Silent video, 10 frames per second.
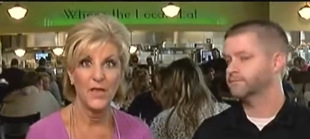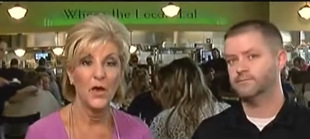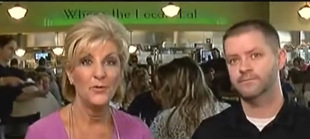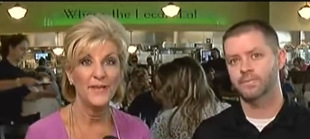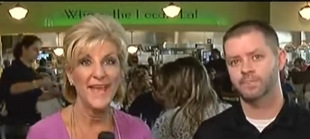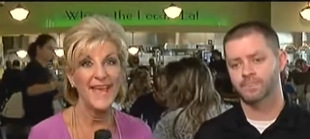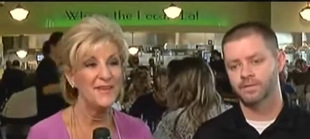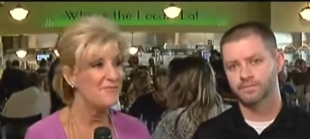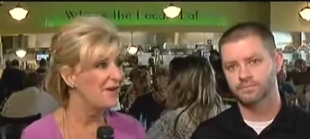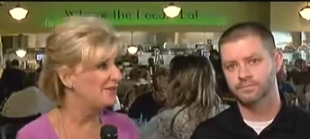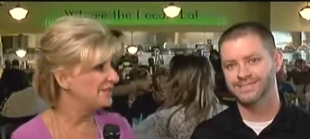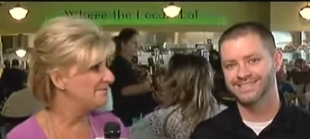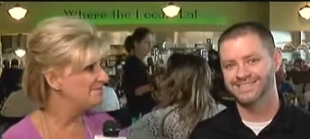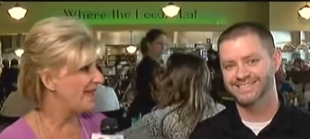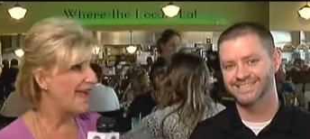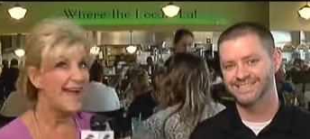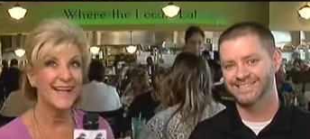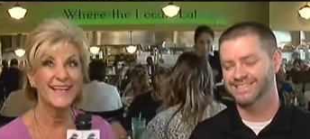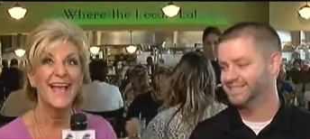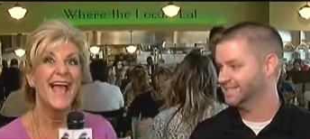Speaker 1: Okay, welcome back.
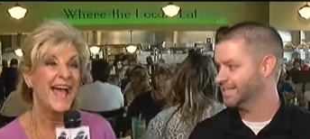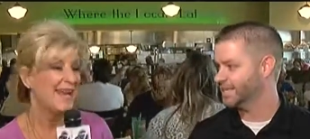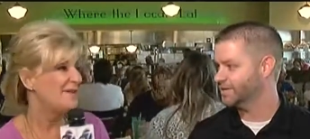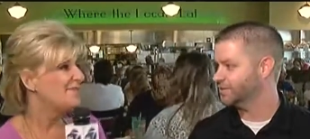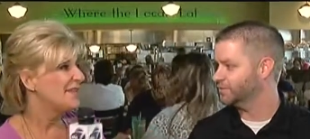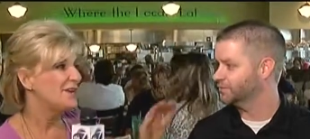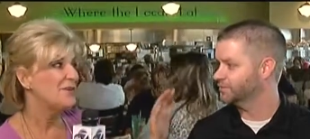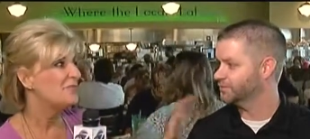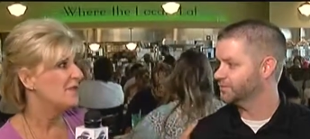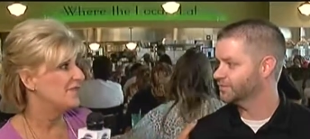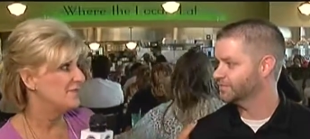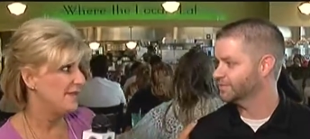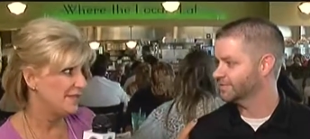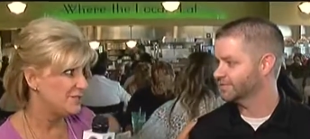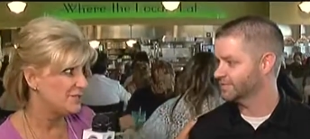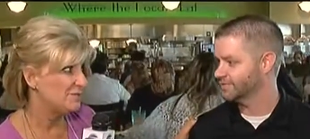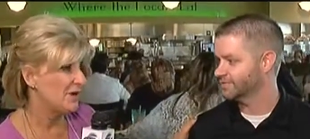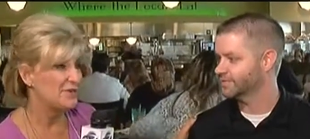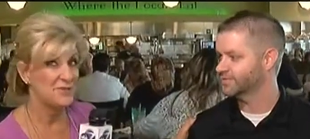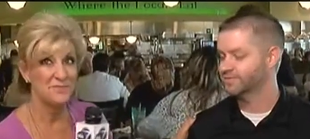And I'm here with the managing
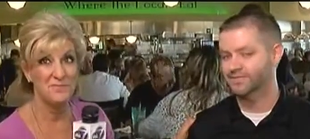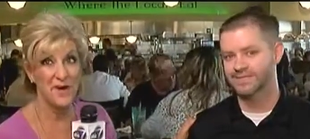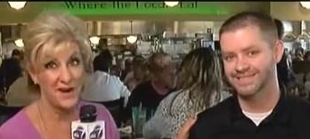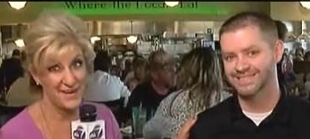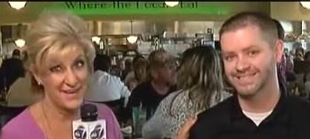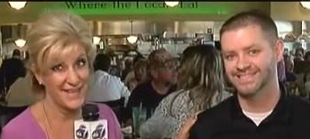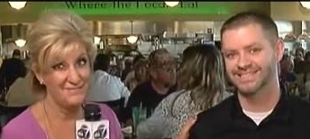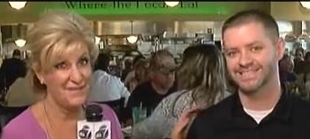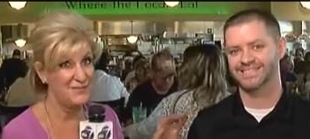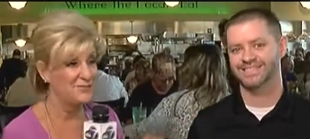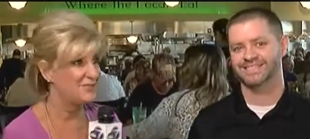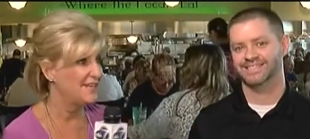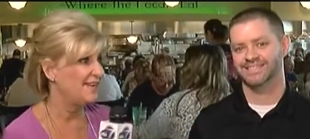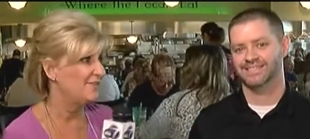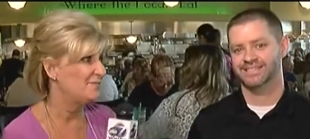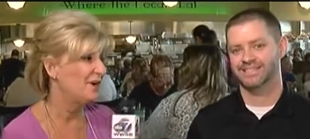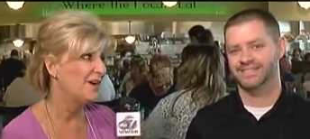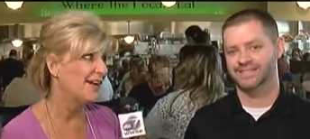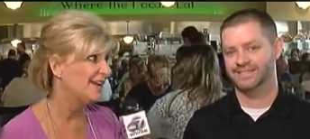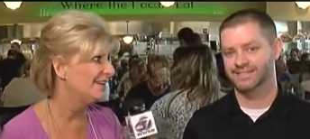partner, Mark, at Metro Diner.
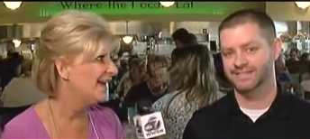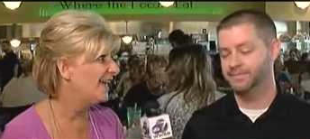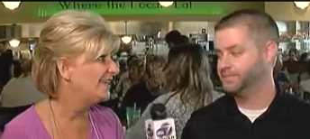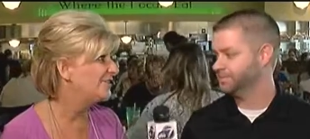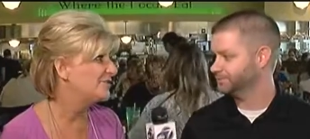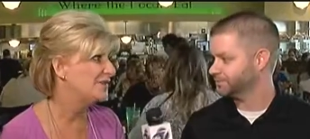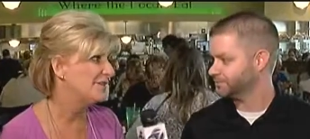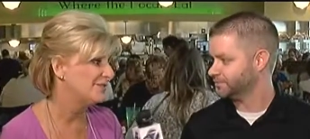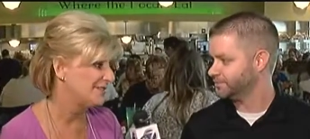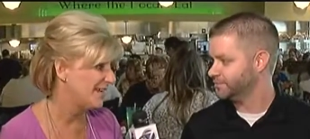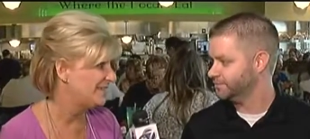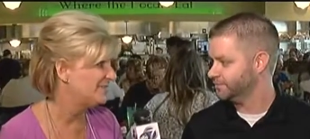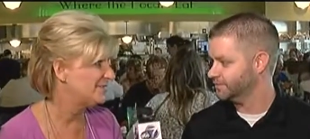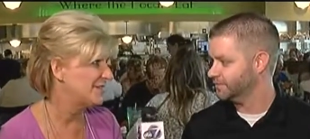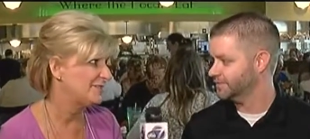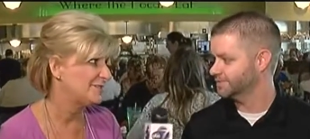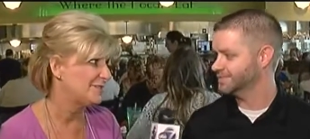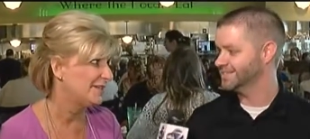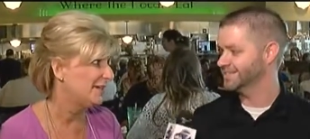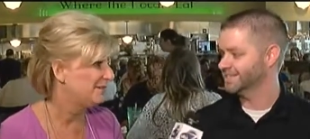Mark, I don't know how you do it every day and stay
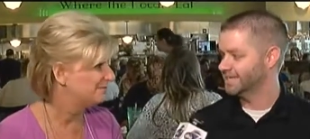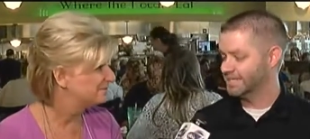slim.